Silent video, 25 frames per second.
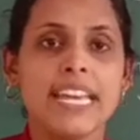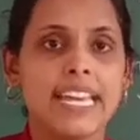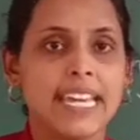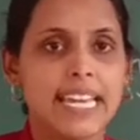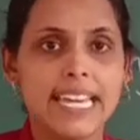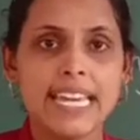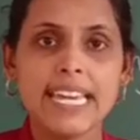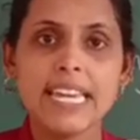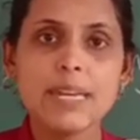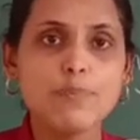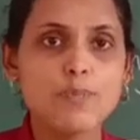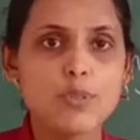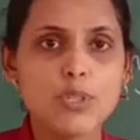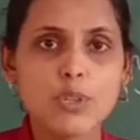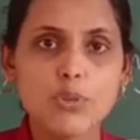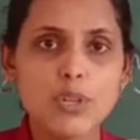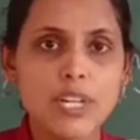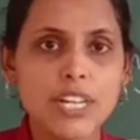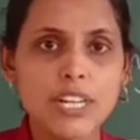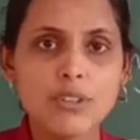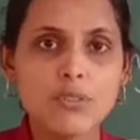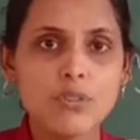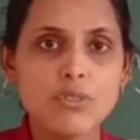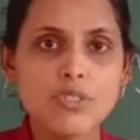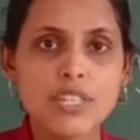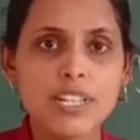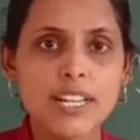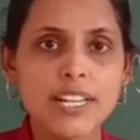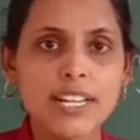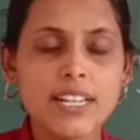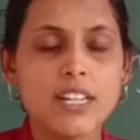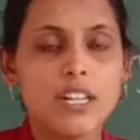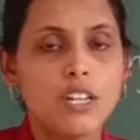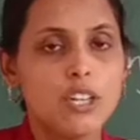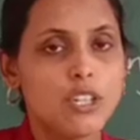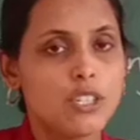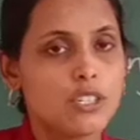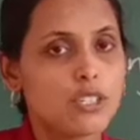apes only, no
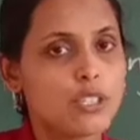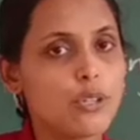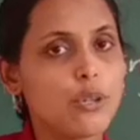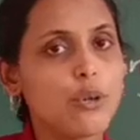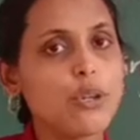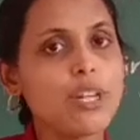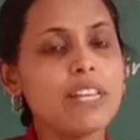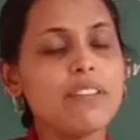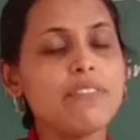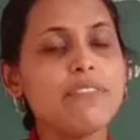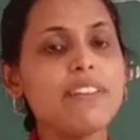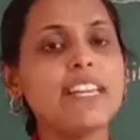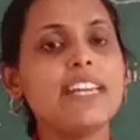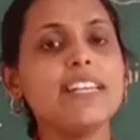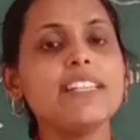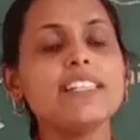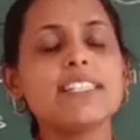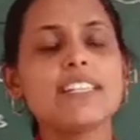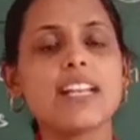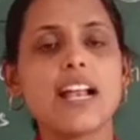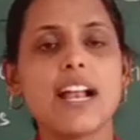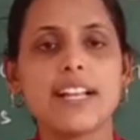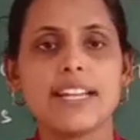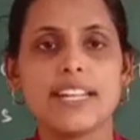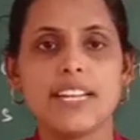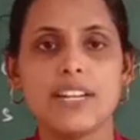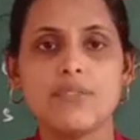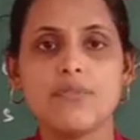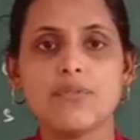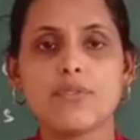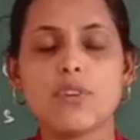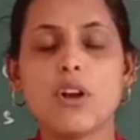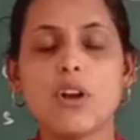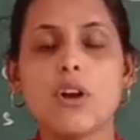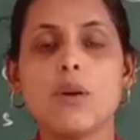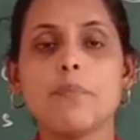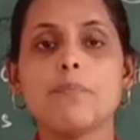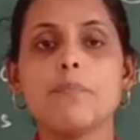children. Slowly we started
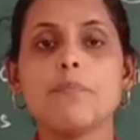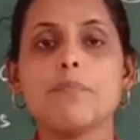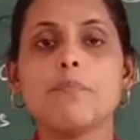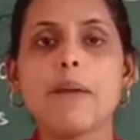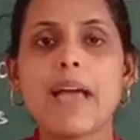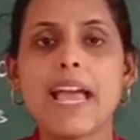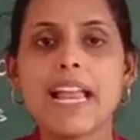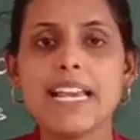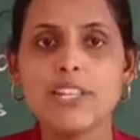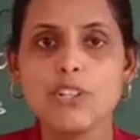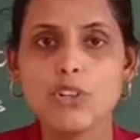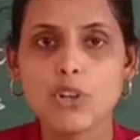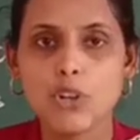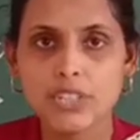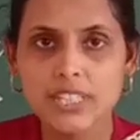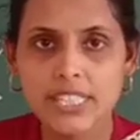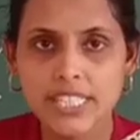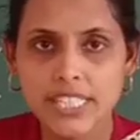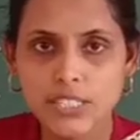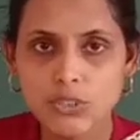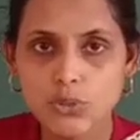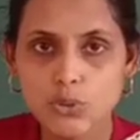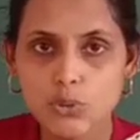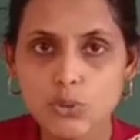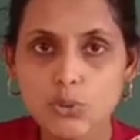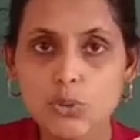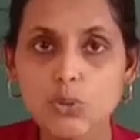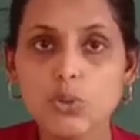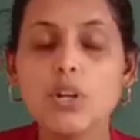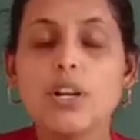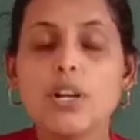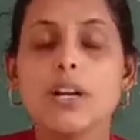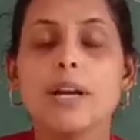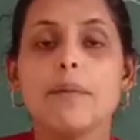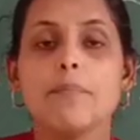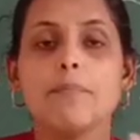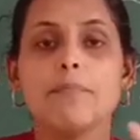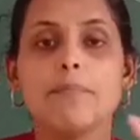from Paleolithic to
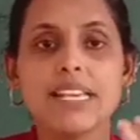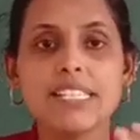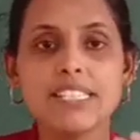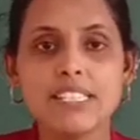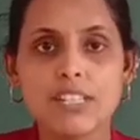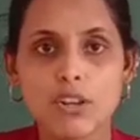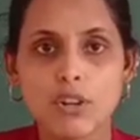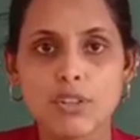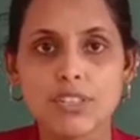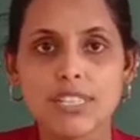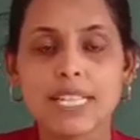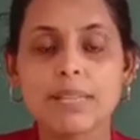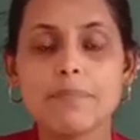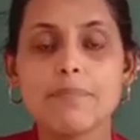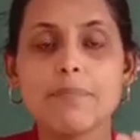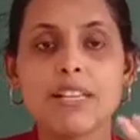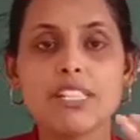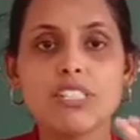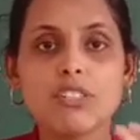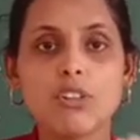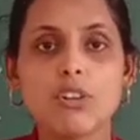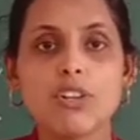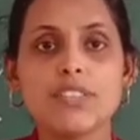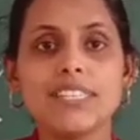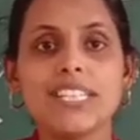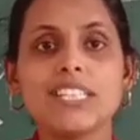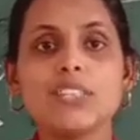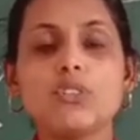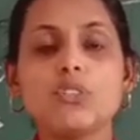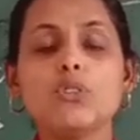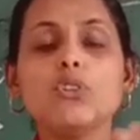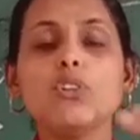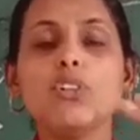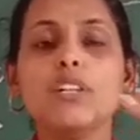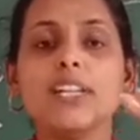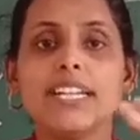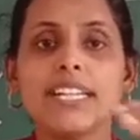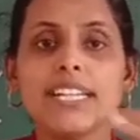Mesolithic, Mesolithic
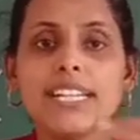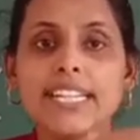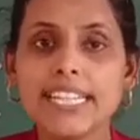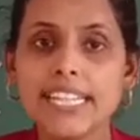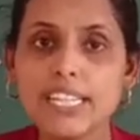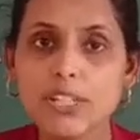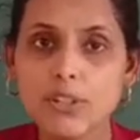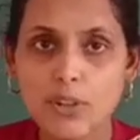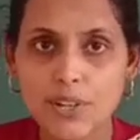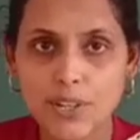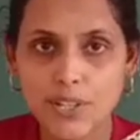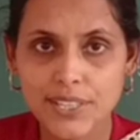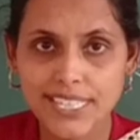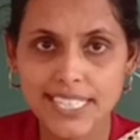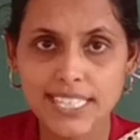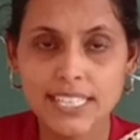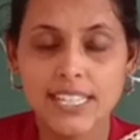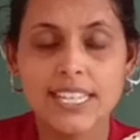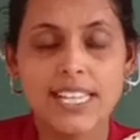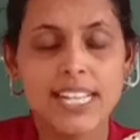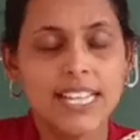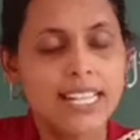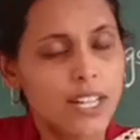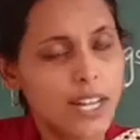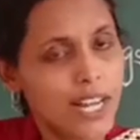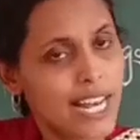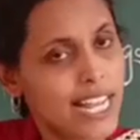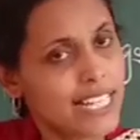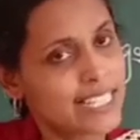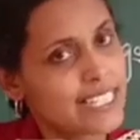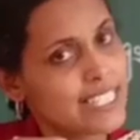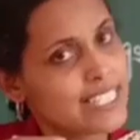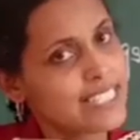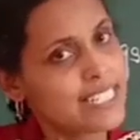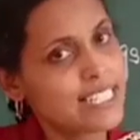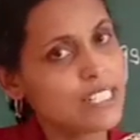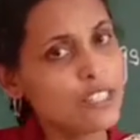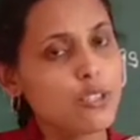to Neolithic. Now like
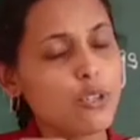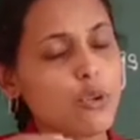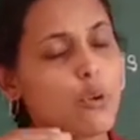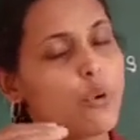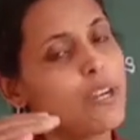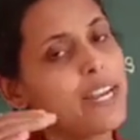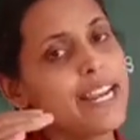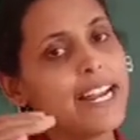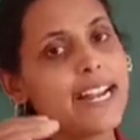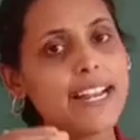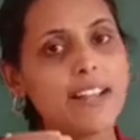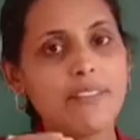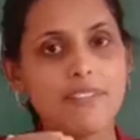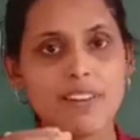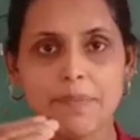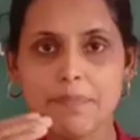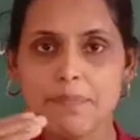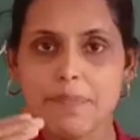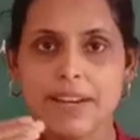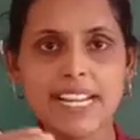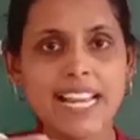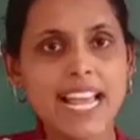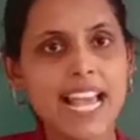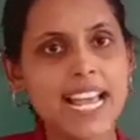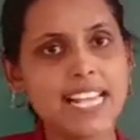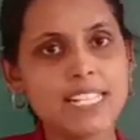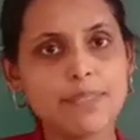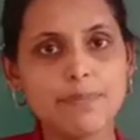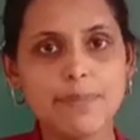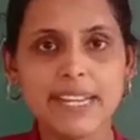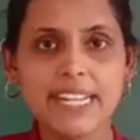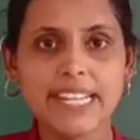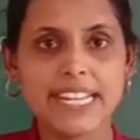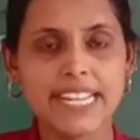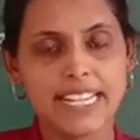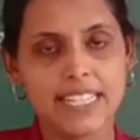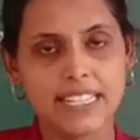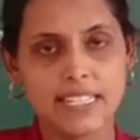this slowly the development has
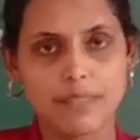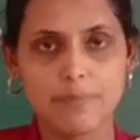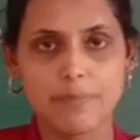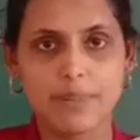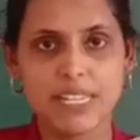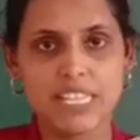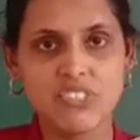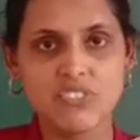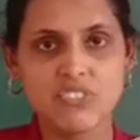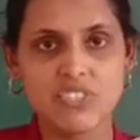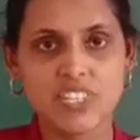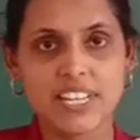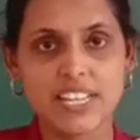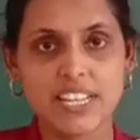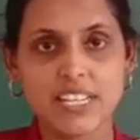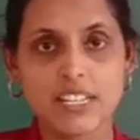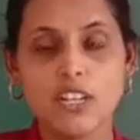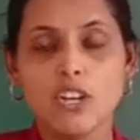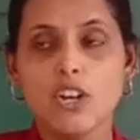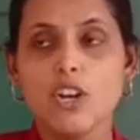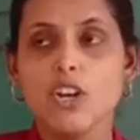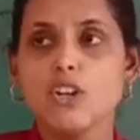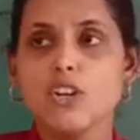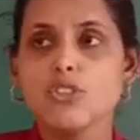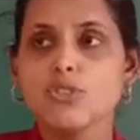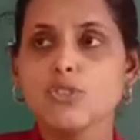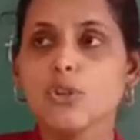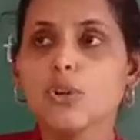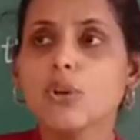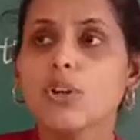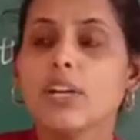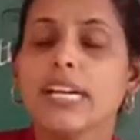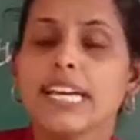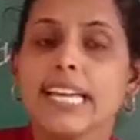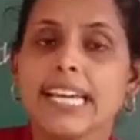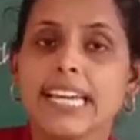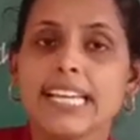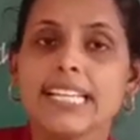been taken place children. So
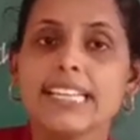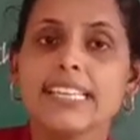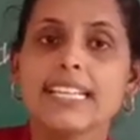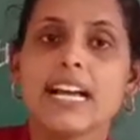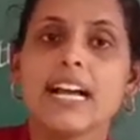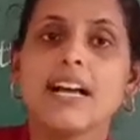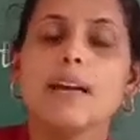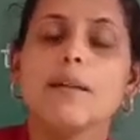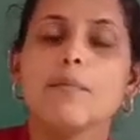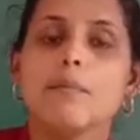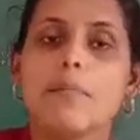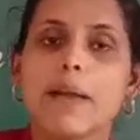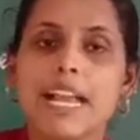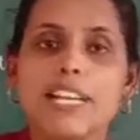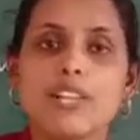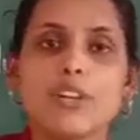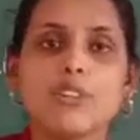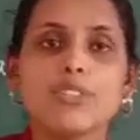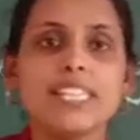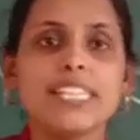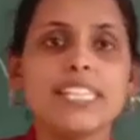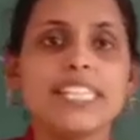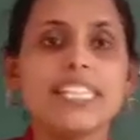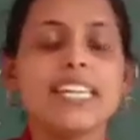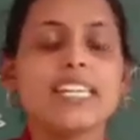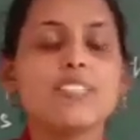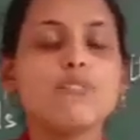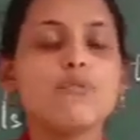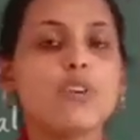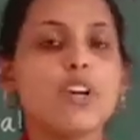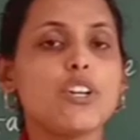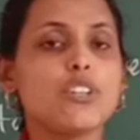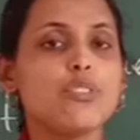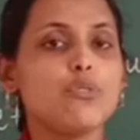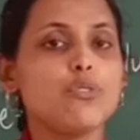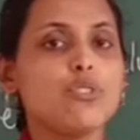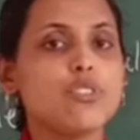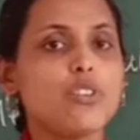in the Paleolithic age
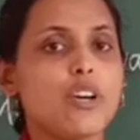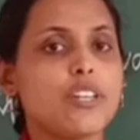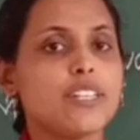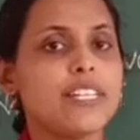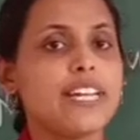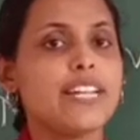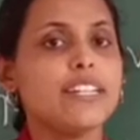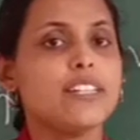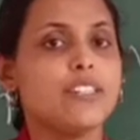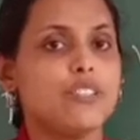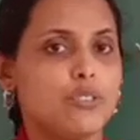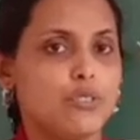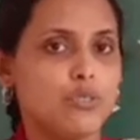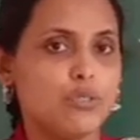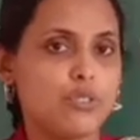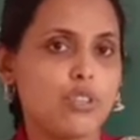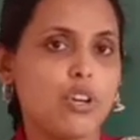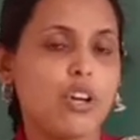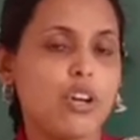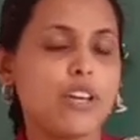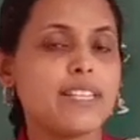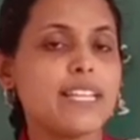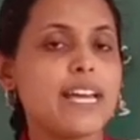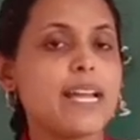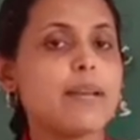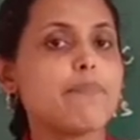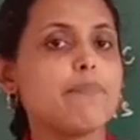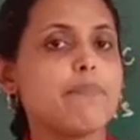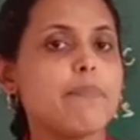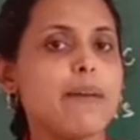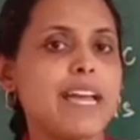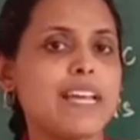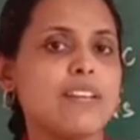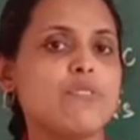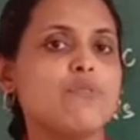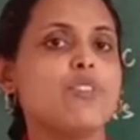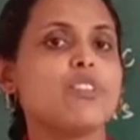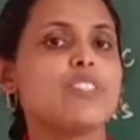what you saw that? You saw that
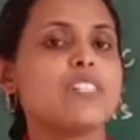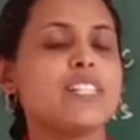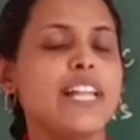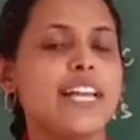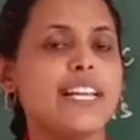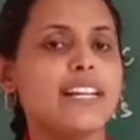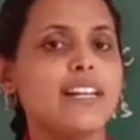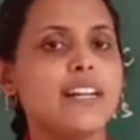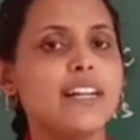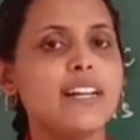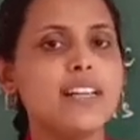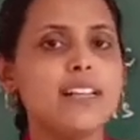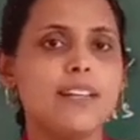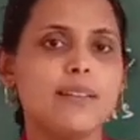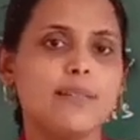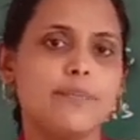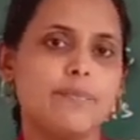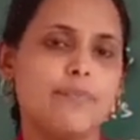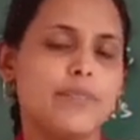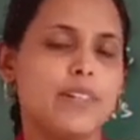man was like a